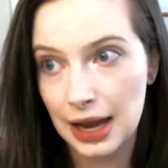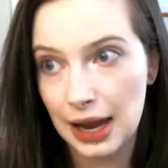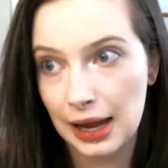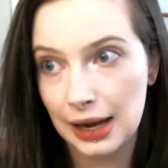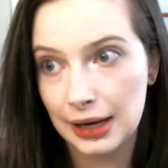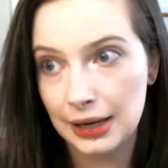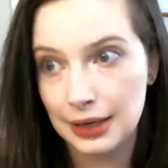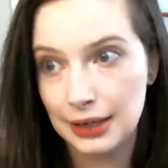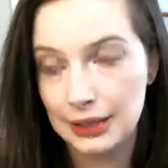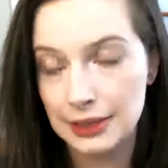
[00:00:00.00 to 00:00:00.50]

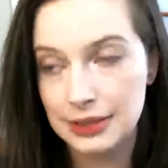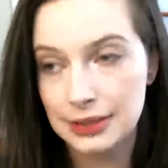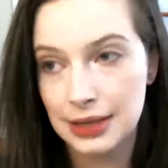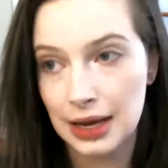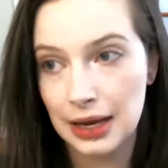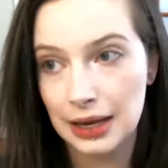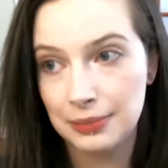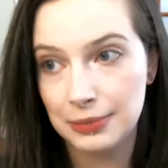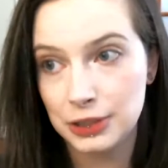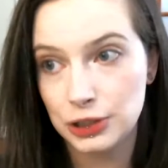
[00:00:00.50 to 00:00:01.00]
as
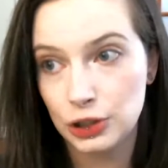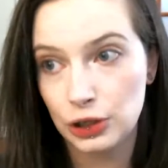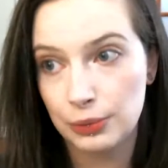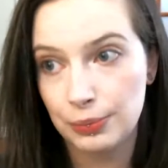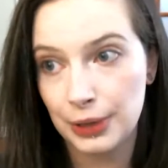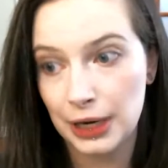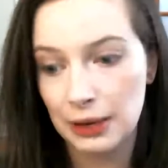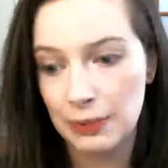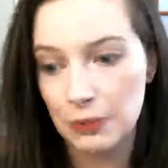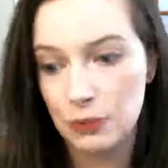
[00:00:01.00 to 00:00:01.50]
I am
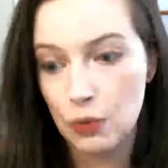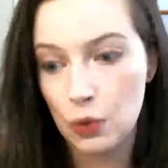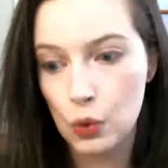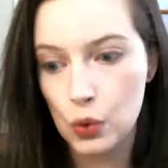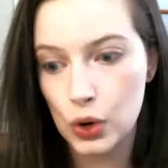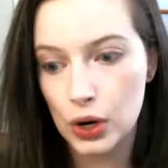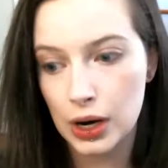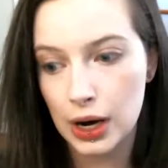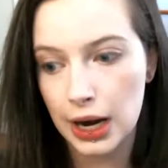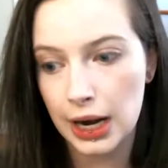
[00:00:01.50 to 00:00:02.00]
interpreting
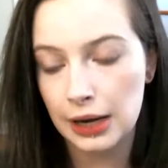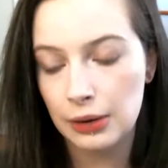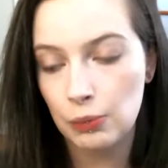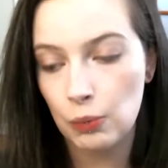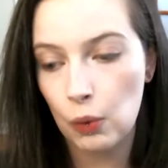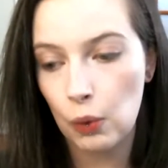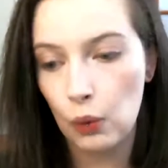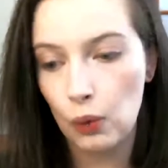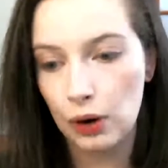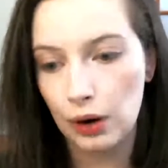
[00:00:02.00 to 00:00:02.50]
more and
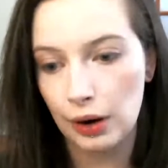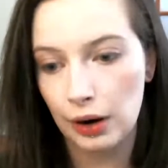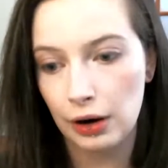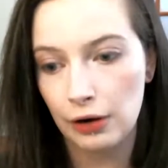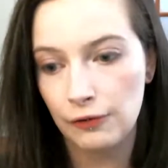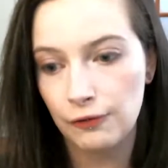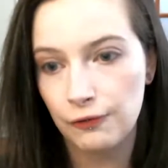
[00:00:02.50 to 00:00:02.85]
more